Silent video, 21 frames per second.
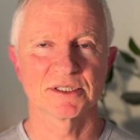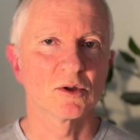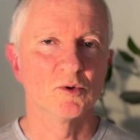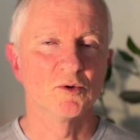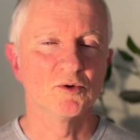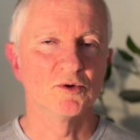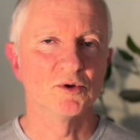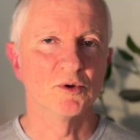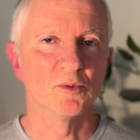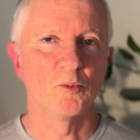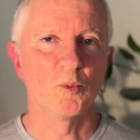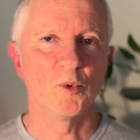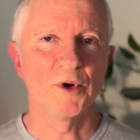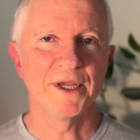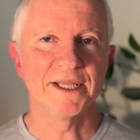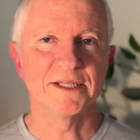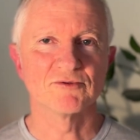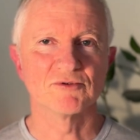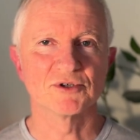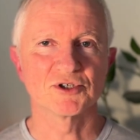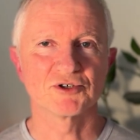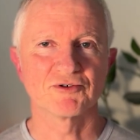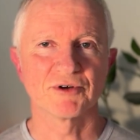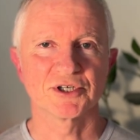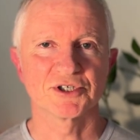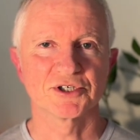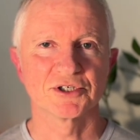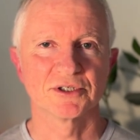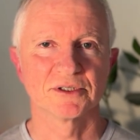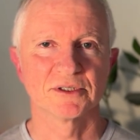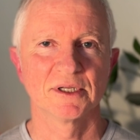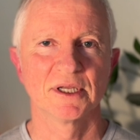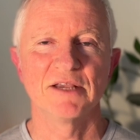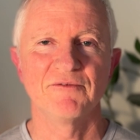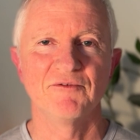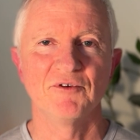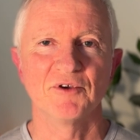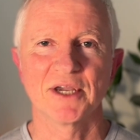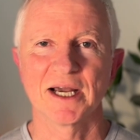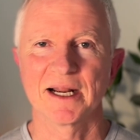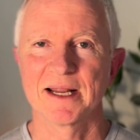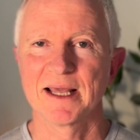Gluten and wheat restriction, if
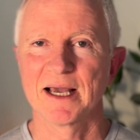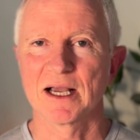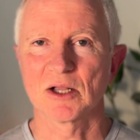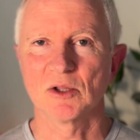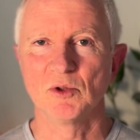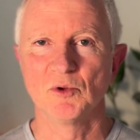you cut out